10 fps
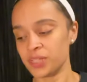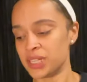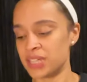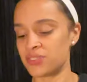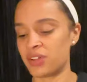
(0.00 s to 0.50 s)

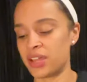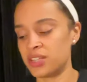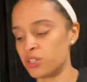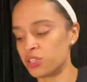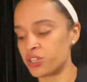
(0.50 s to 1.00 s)
That's fine.
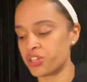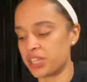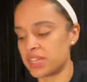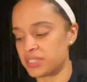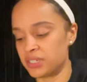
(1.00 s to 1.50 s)
You'll learn your
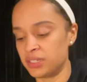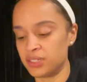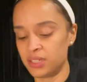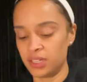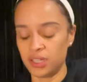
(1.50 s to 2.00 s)
lesson,
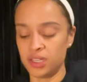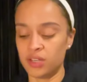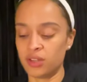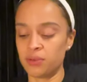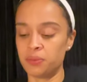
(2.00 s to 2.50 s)
you
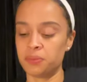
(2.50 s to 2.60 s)
know.